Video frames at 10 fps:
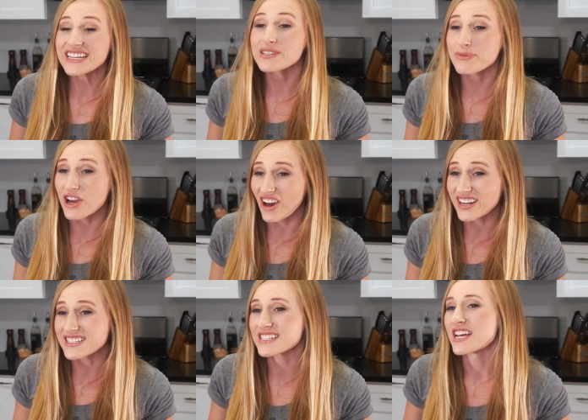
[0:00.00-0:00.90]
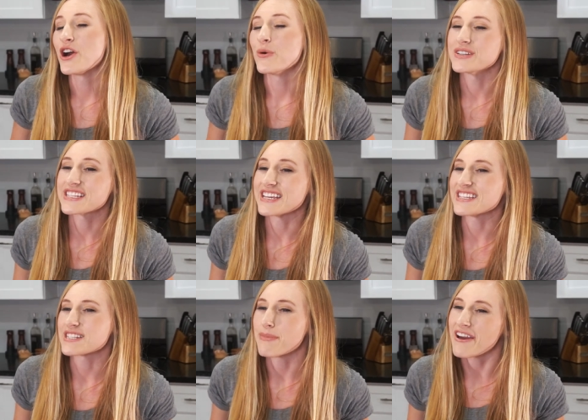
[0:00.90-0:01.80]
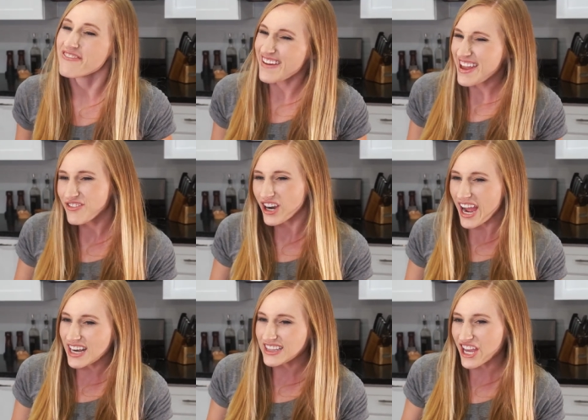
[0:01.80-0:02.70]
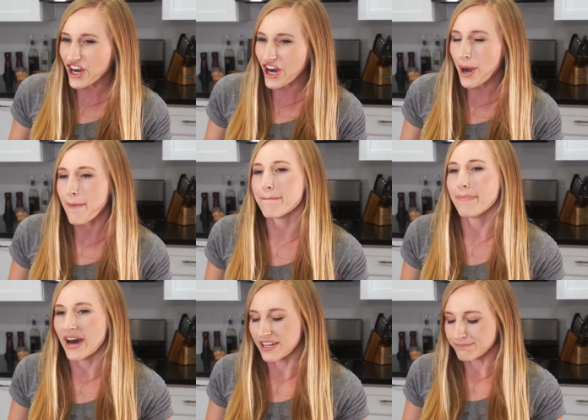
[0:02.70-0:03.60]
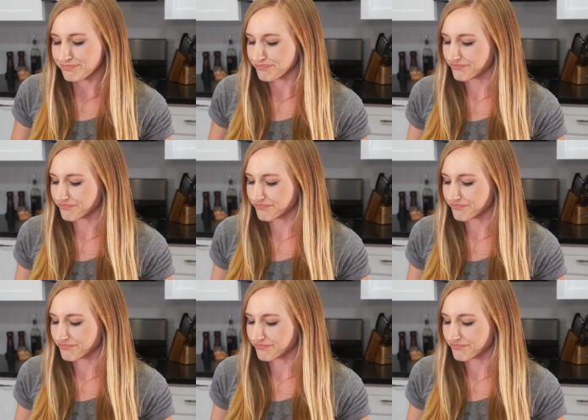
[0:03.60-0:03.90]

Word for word: To be honest, whiskey isn't my favorite kind of liquor, but